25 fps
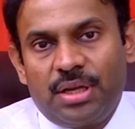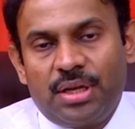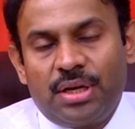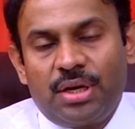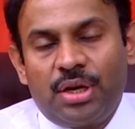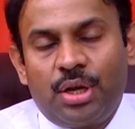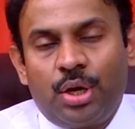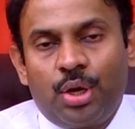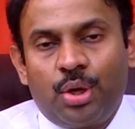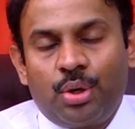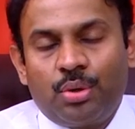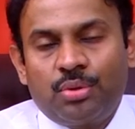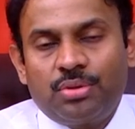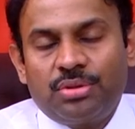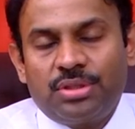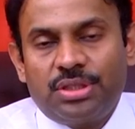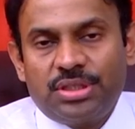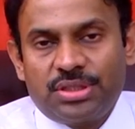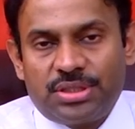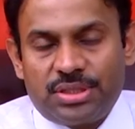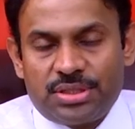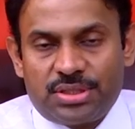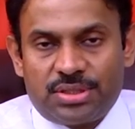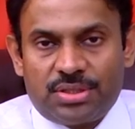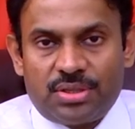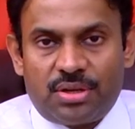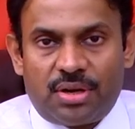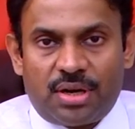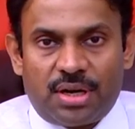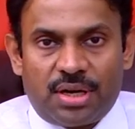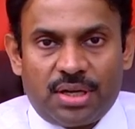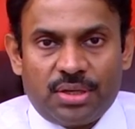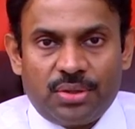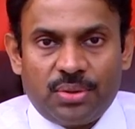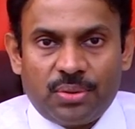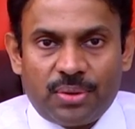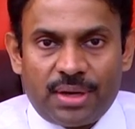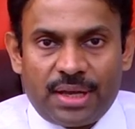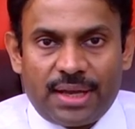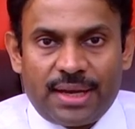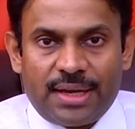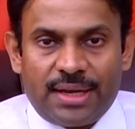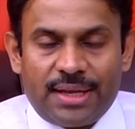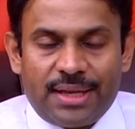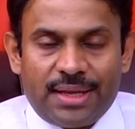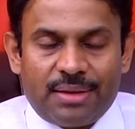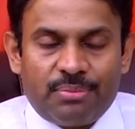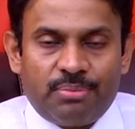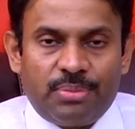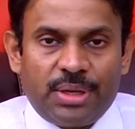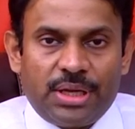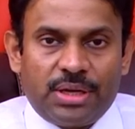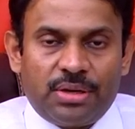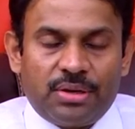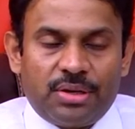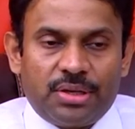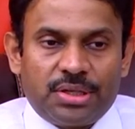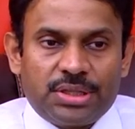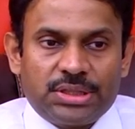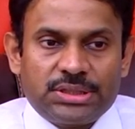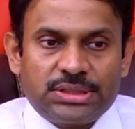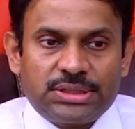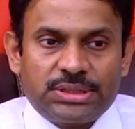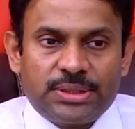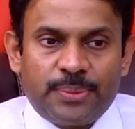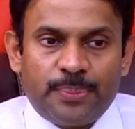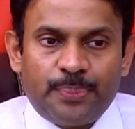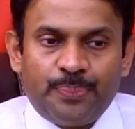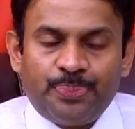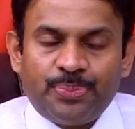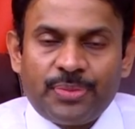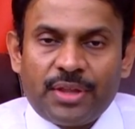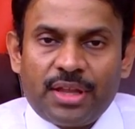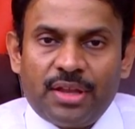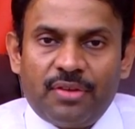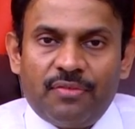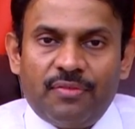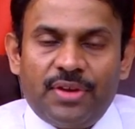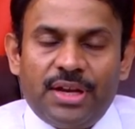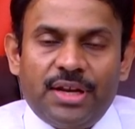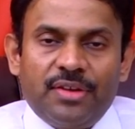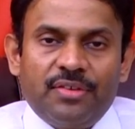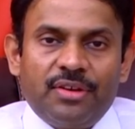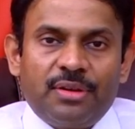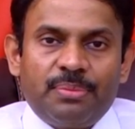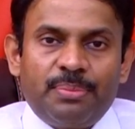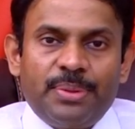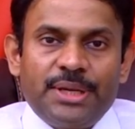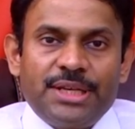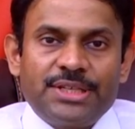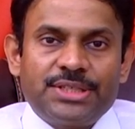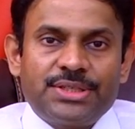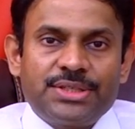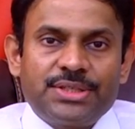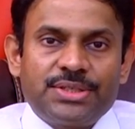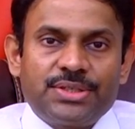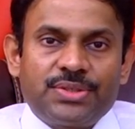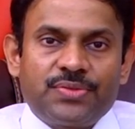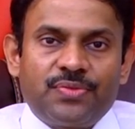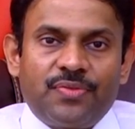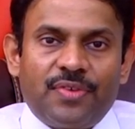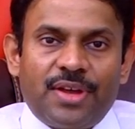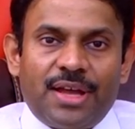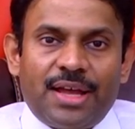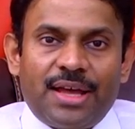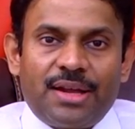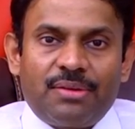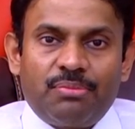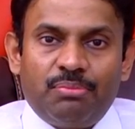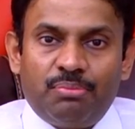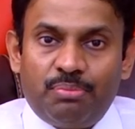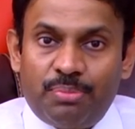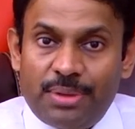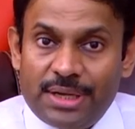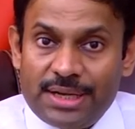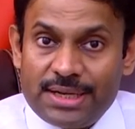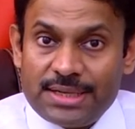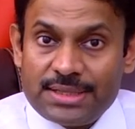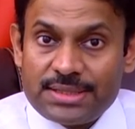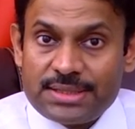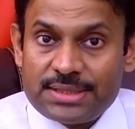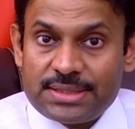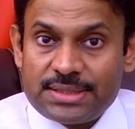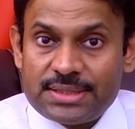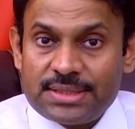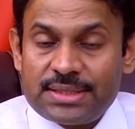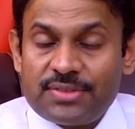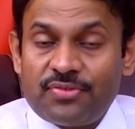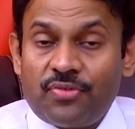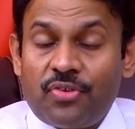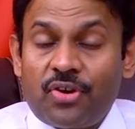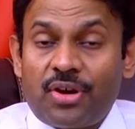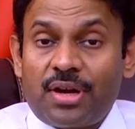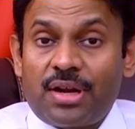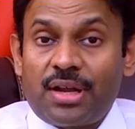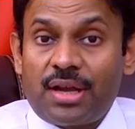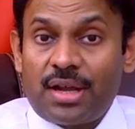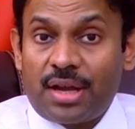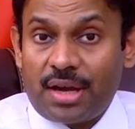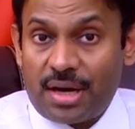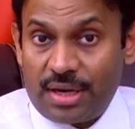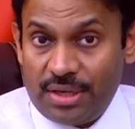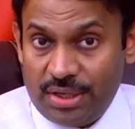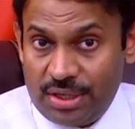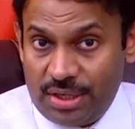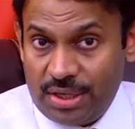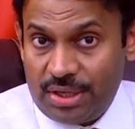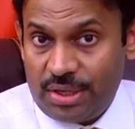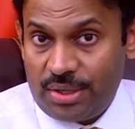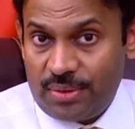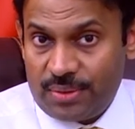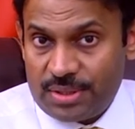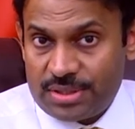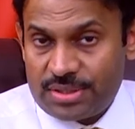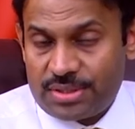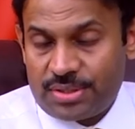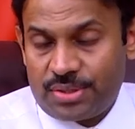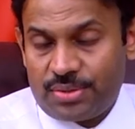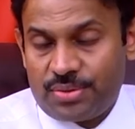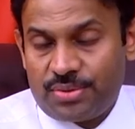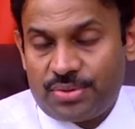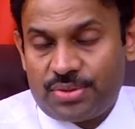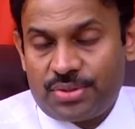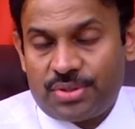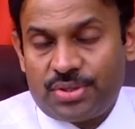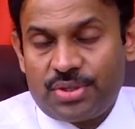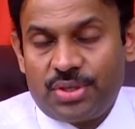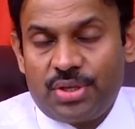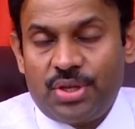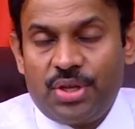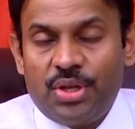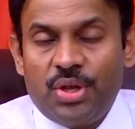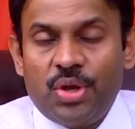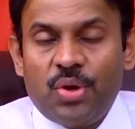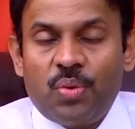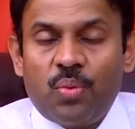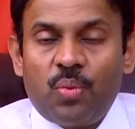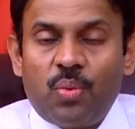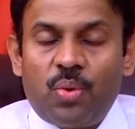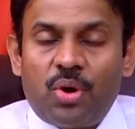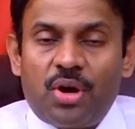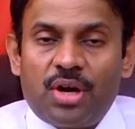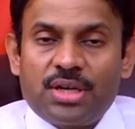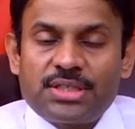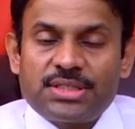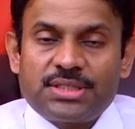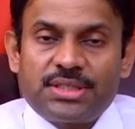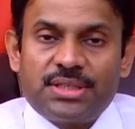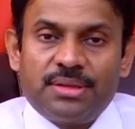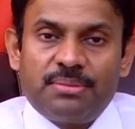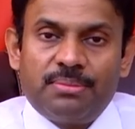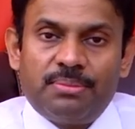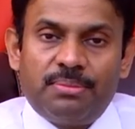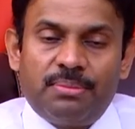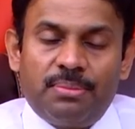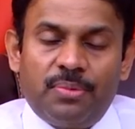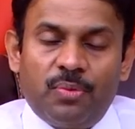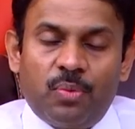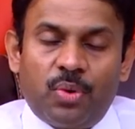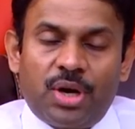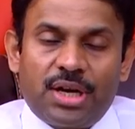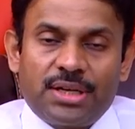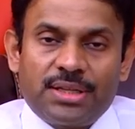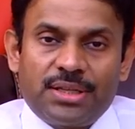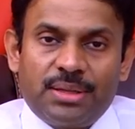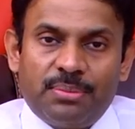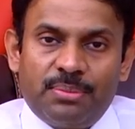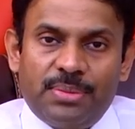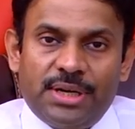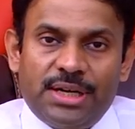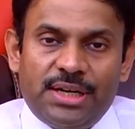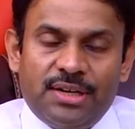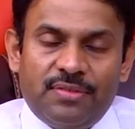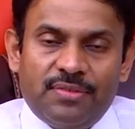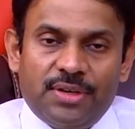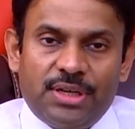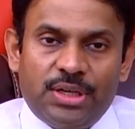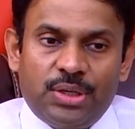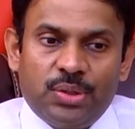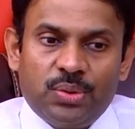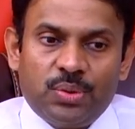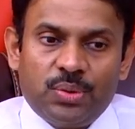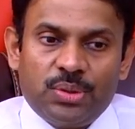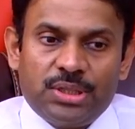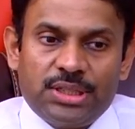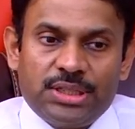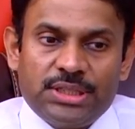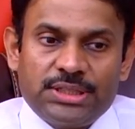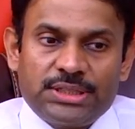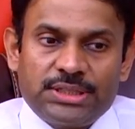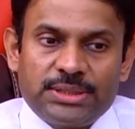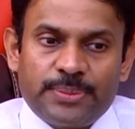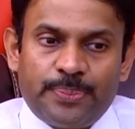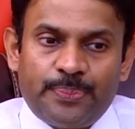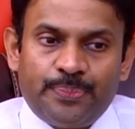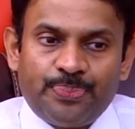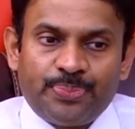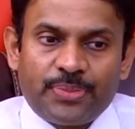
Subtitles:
Now, this is not a good idea, because whenever patients wear belts for continuous use, what the belt will do is,